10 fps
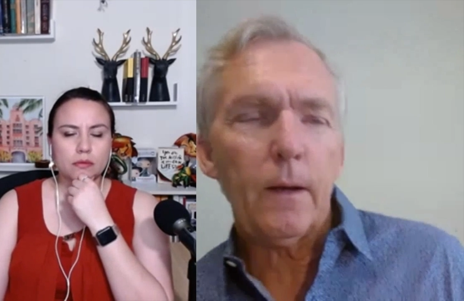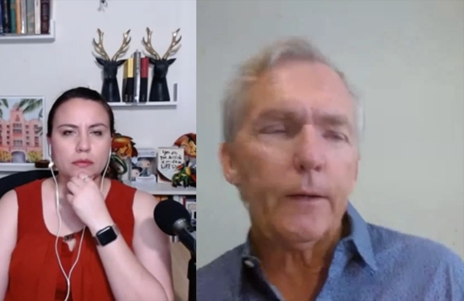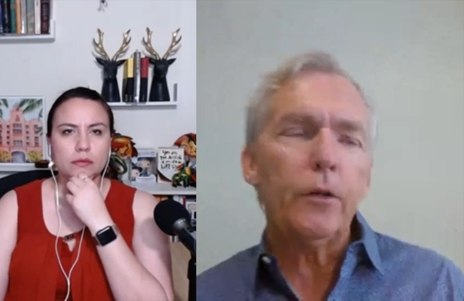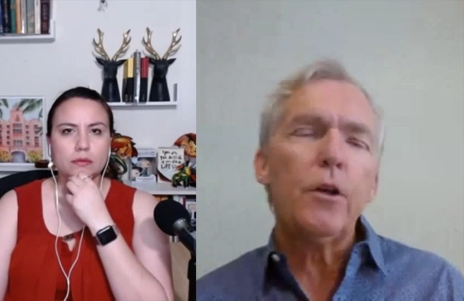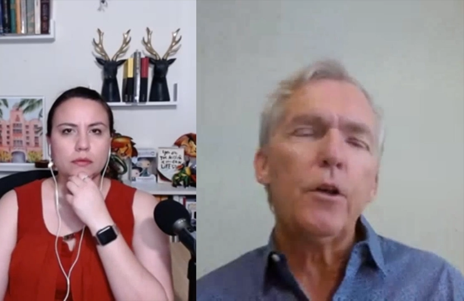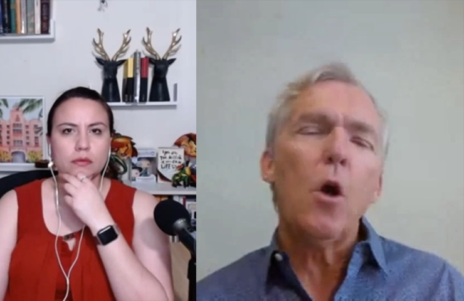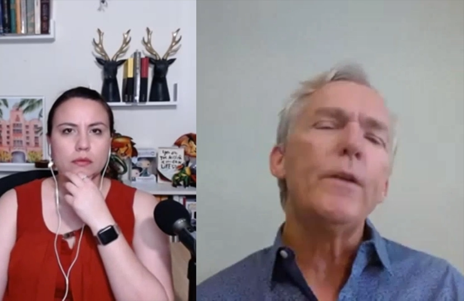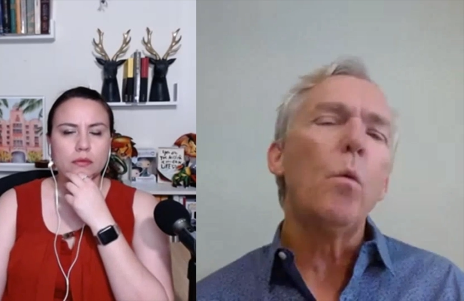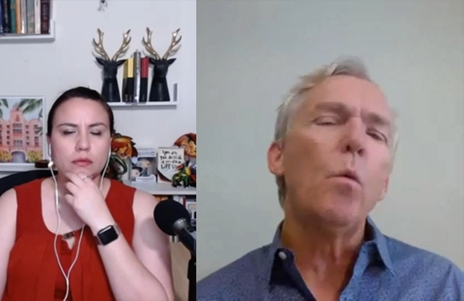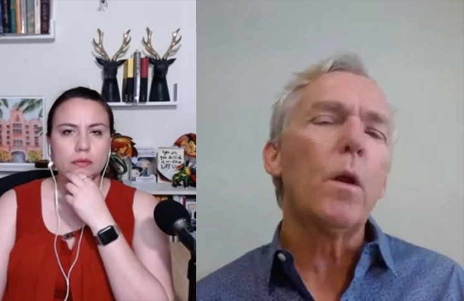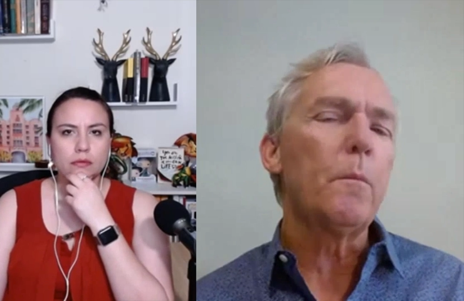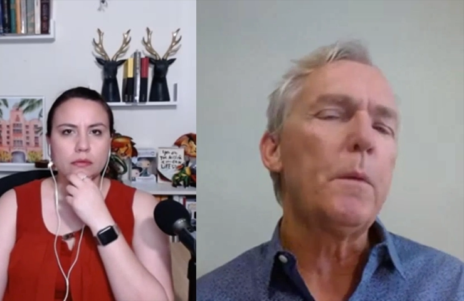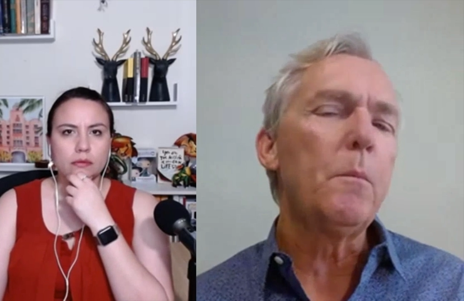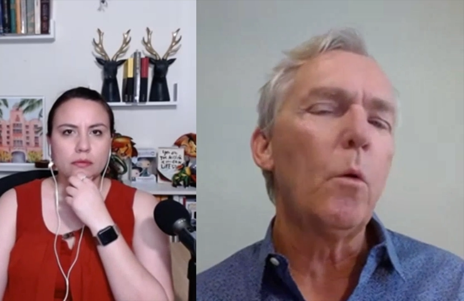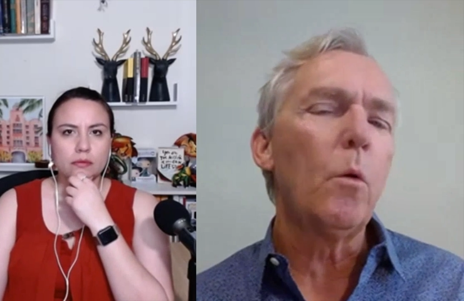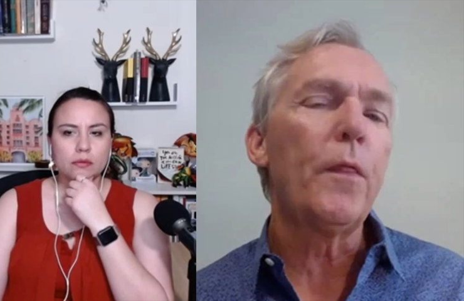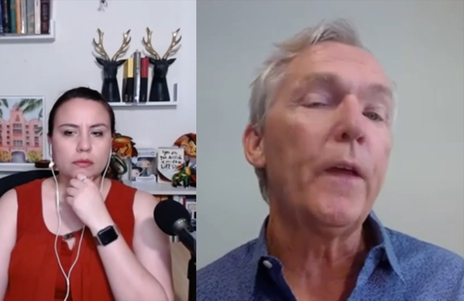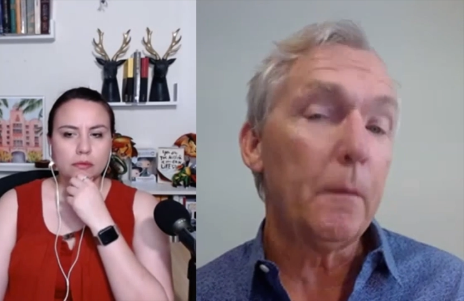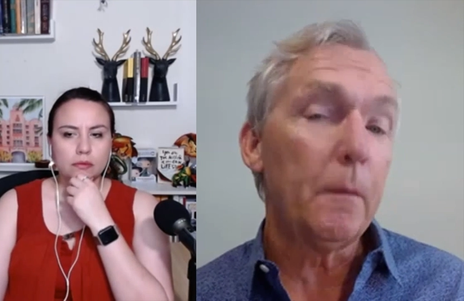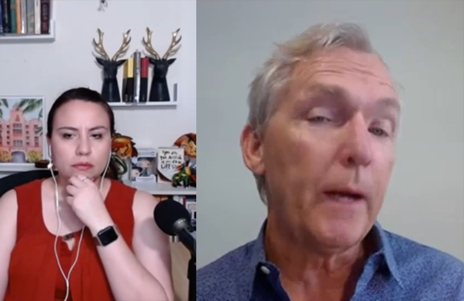Speaker 1: I couldn't go into what other people were
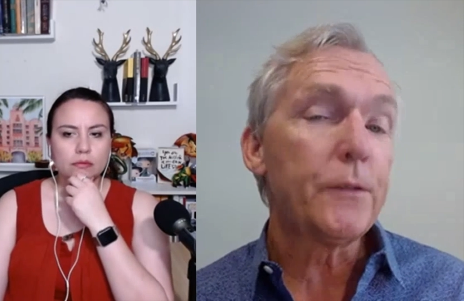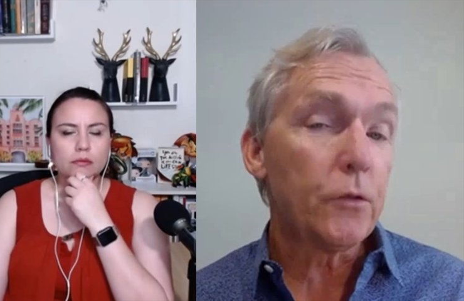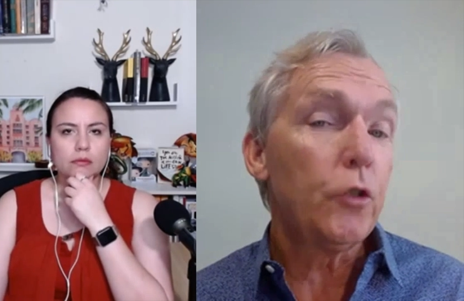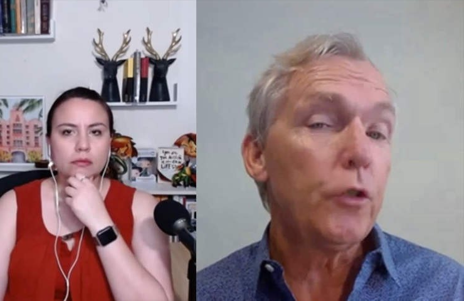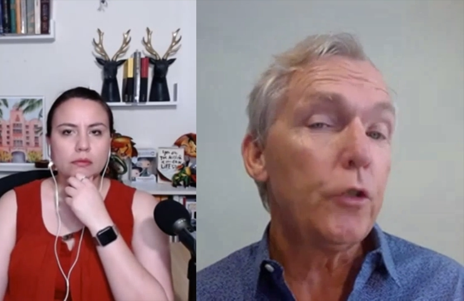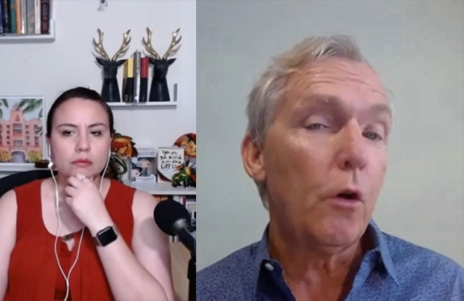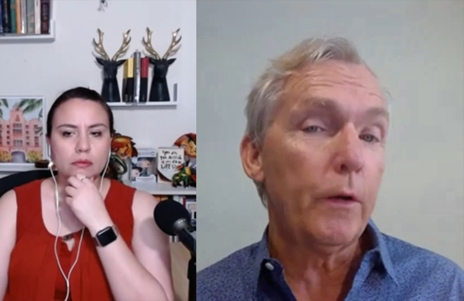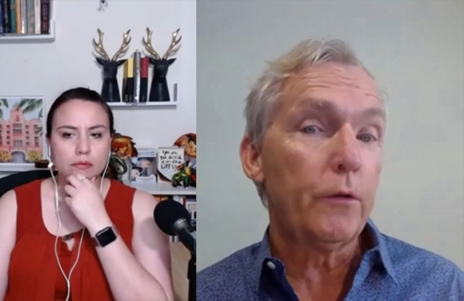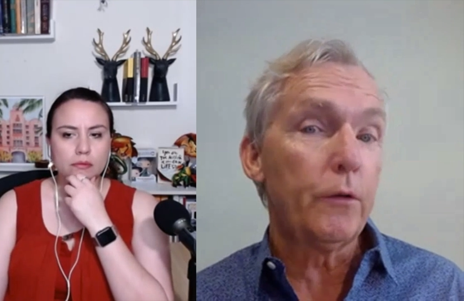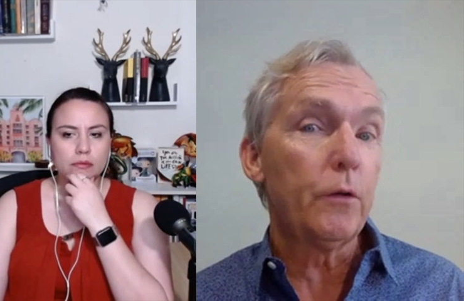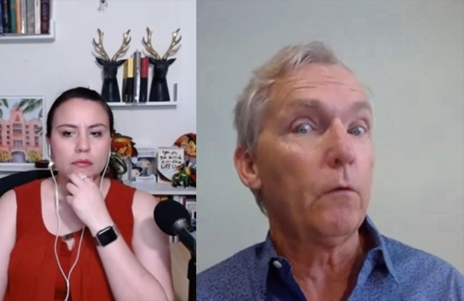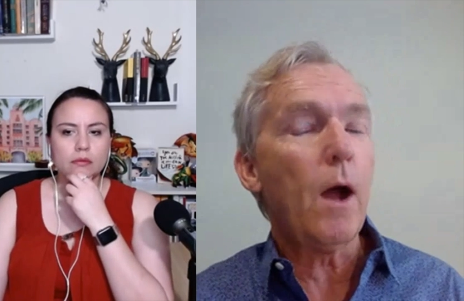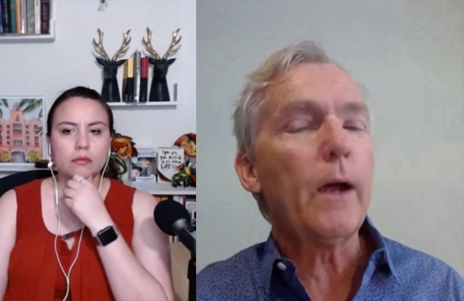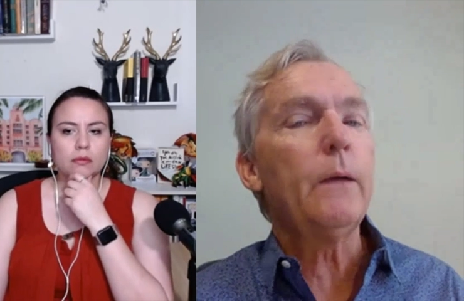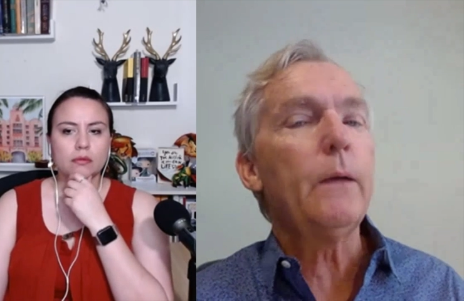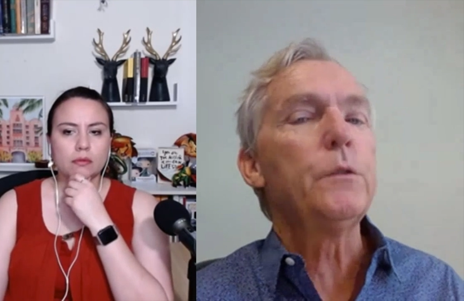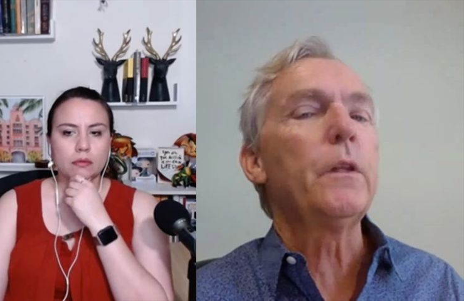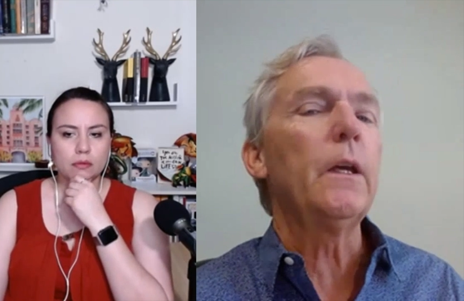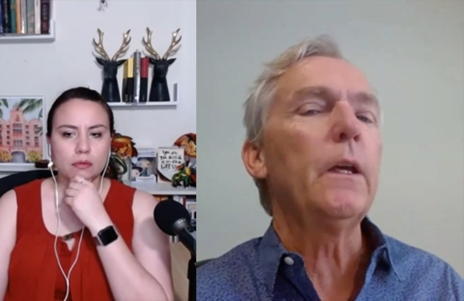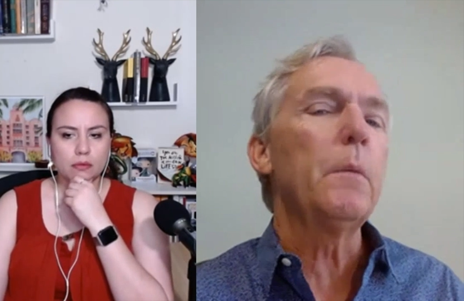thinking, but I could go into what Rocky
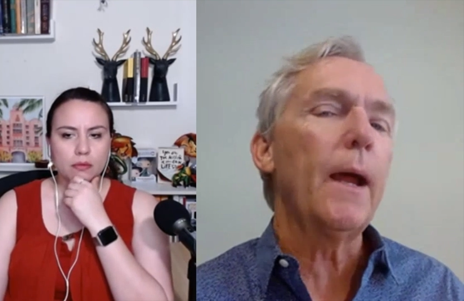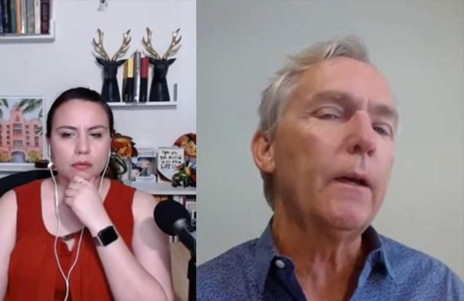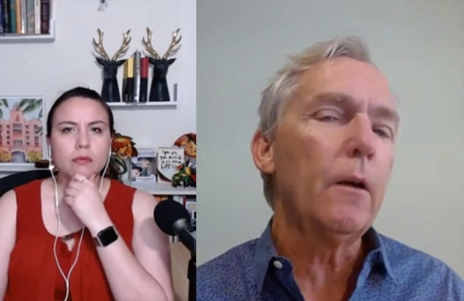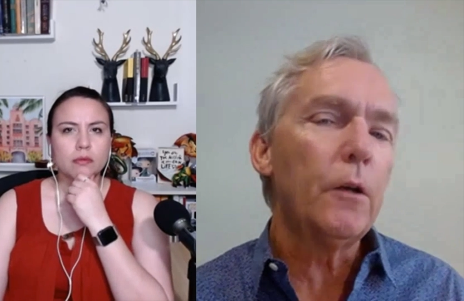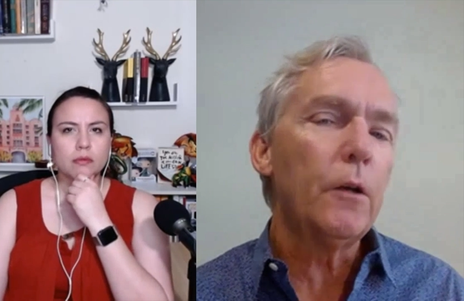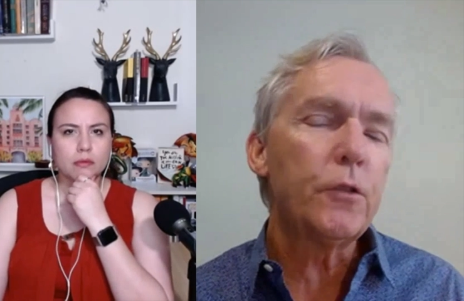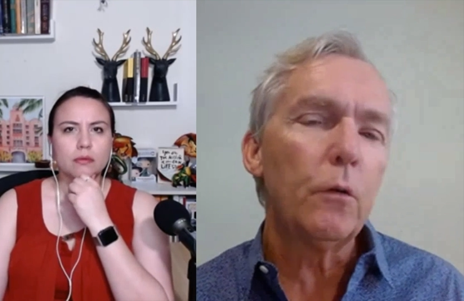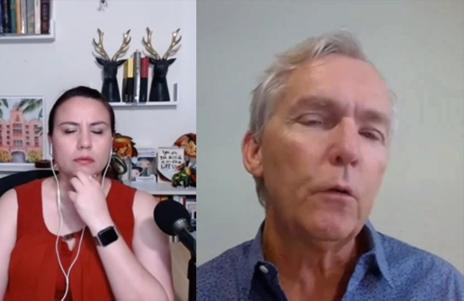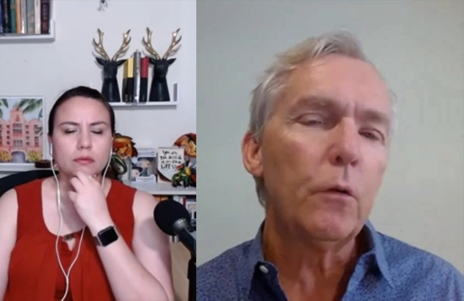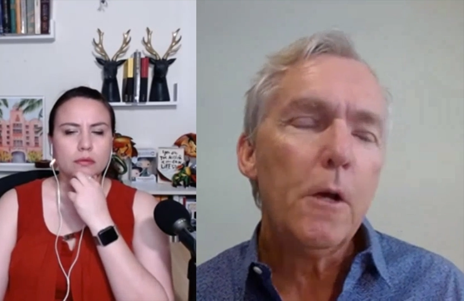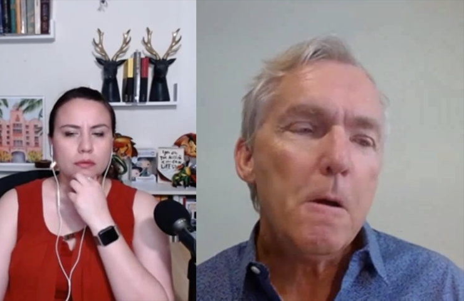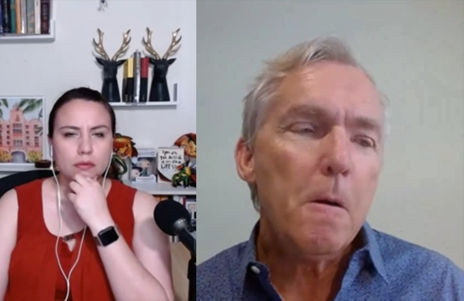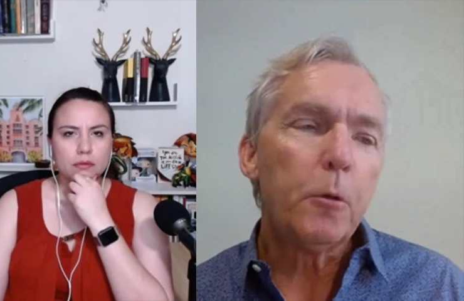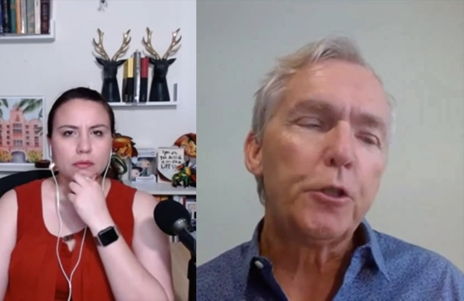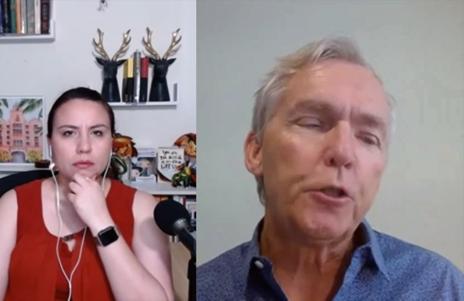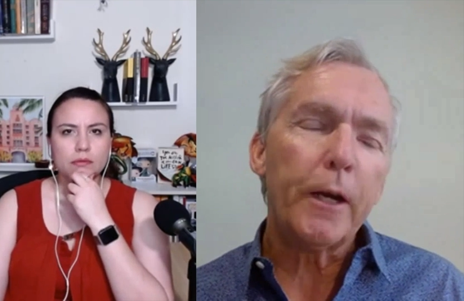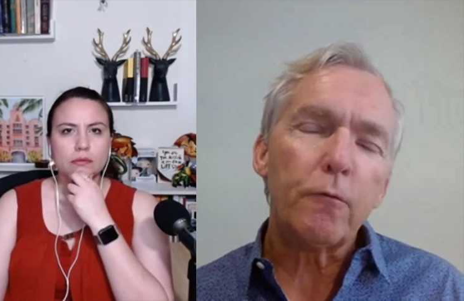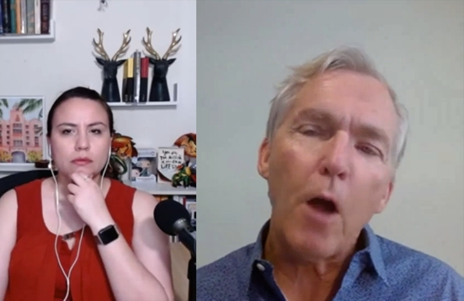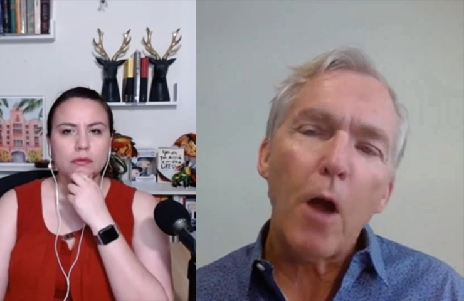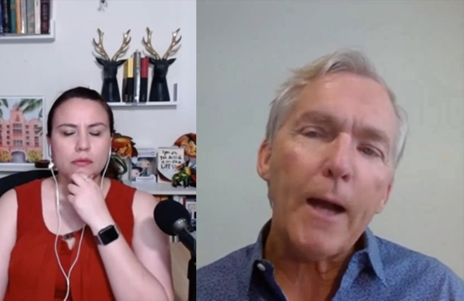was thinking. But I could hmm. also mm.
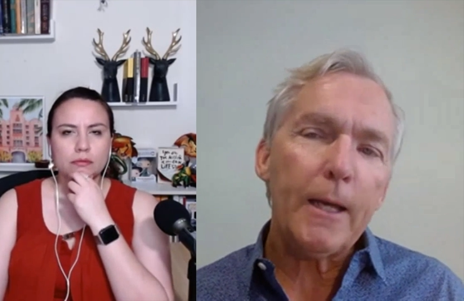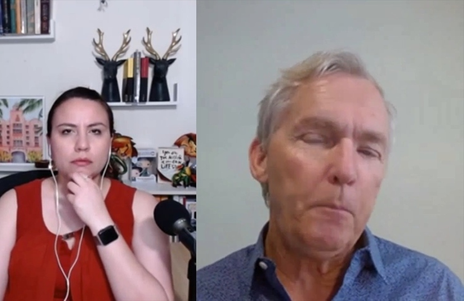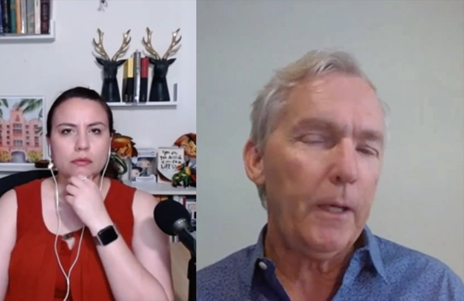project Rocky